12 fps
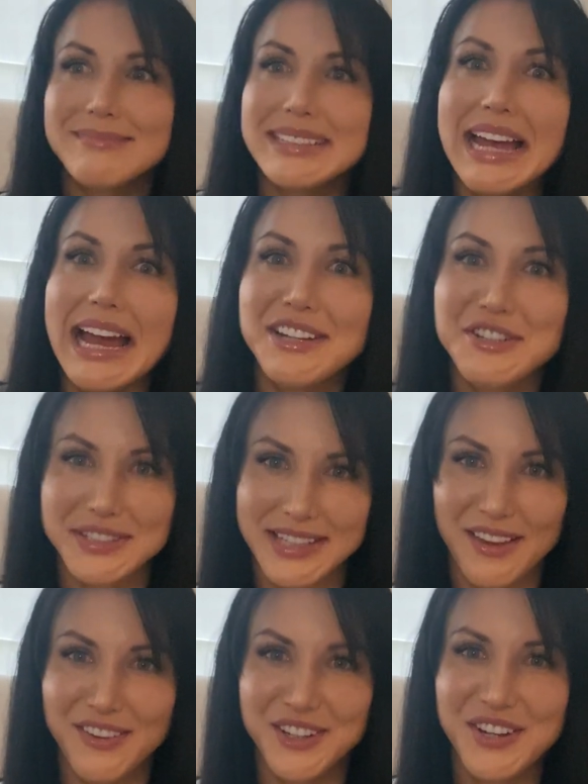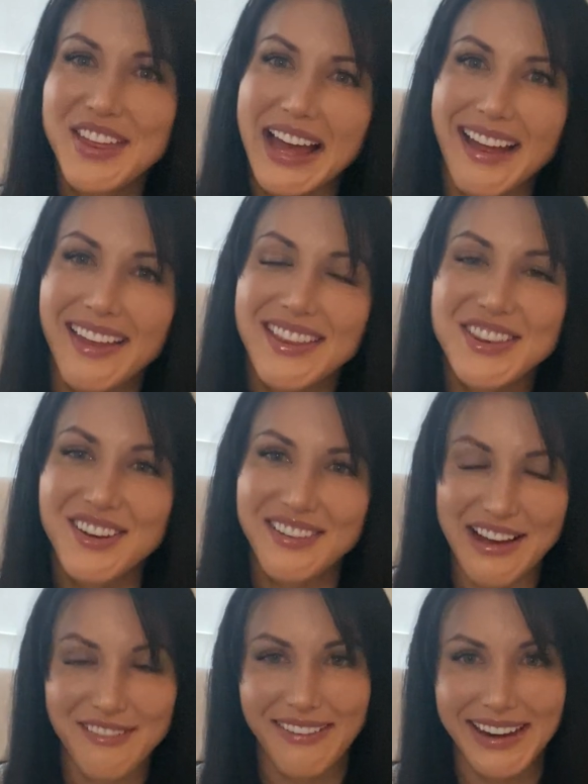guide yourself through
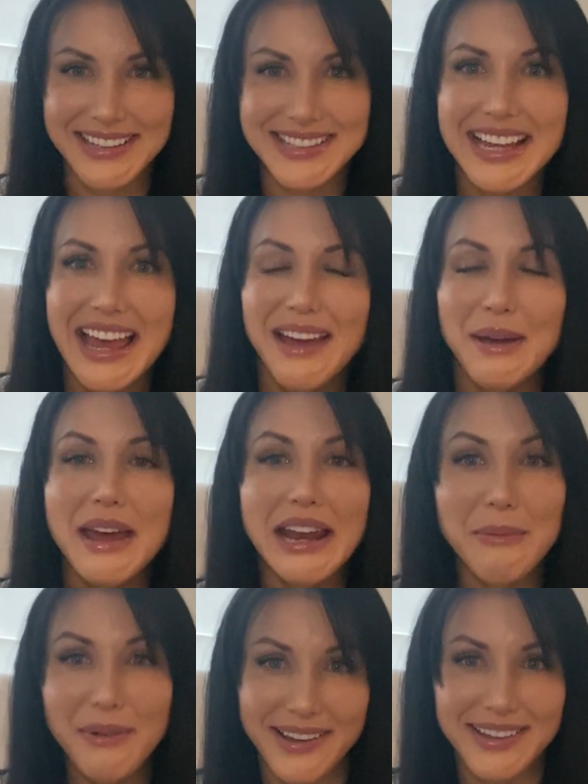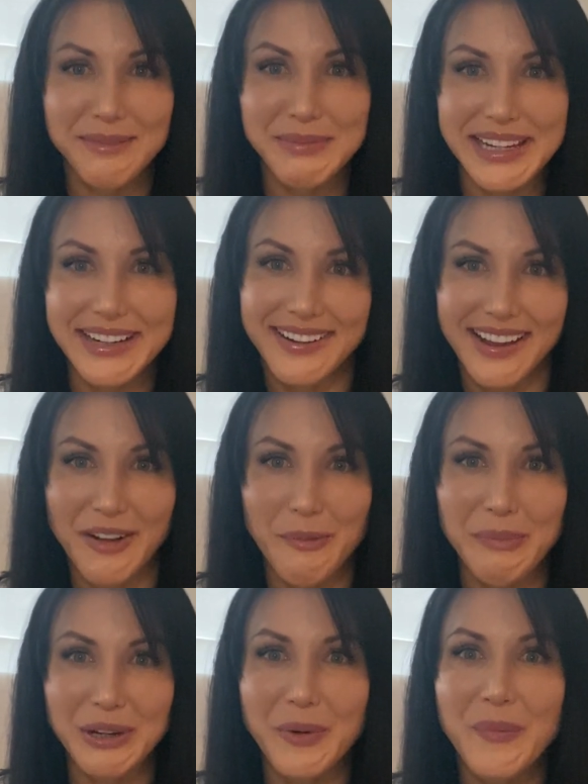that phase. And I will be here to
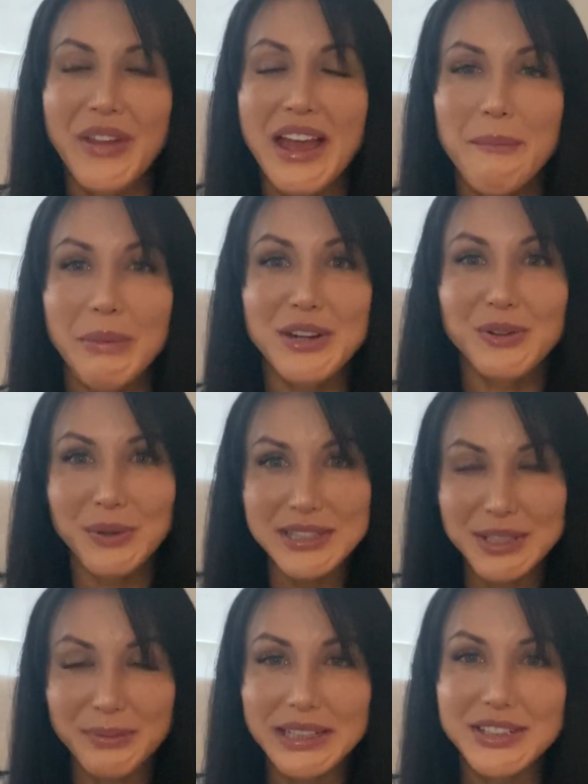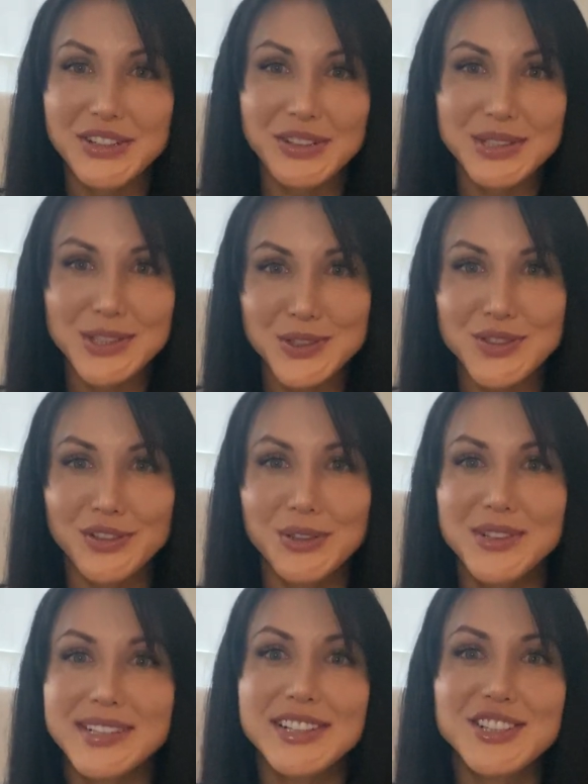help you. But you're going to reintroduce those
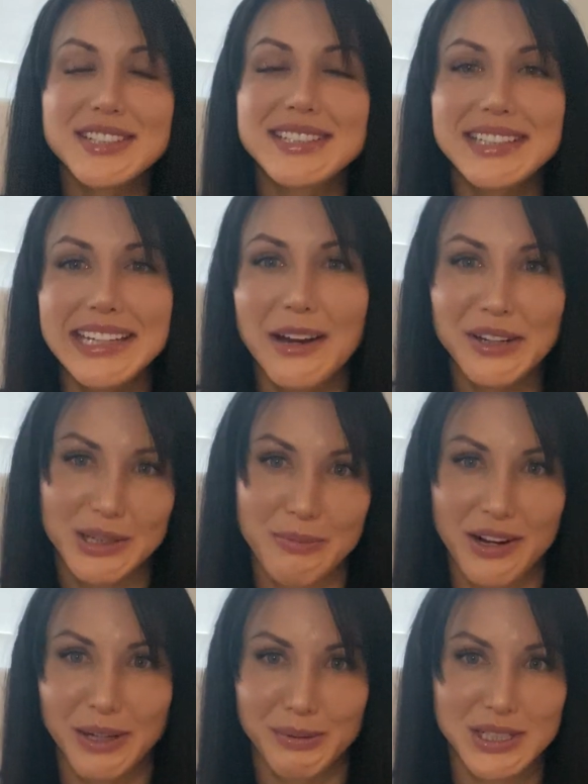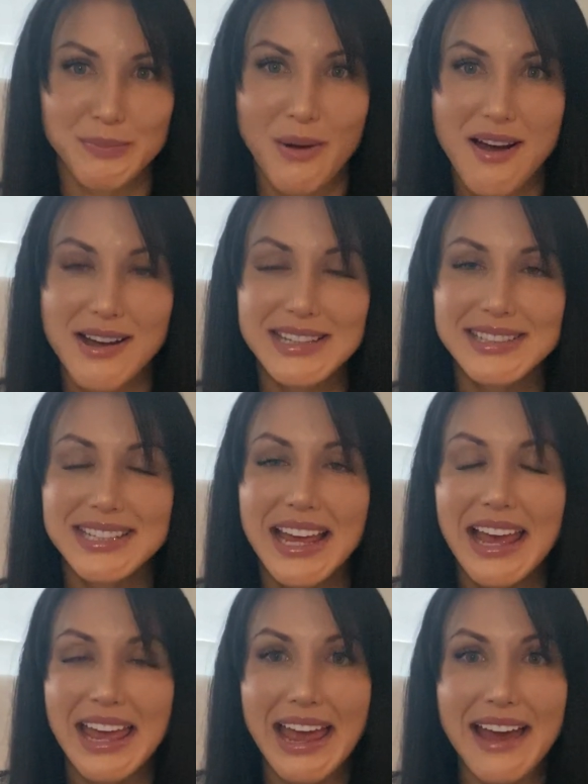foods and just see how your body responds,
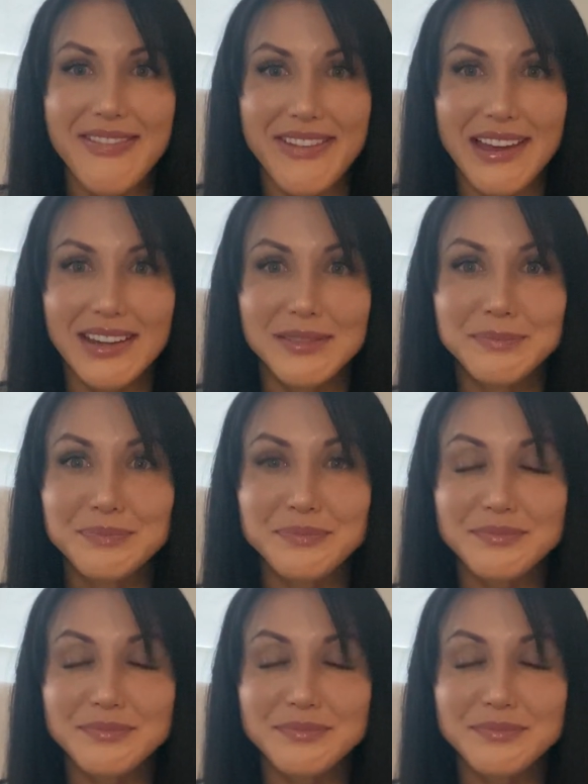and then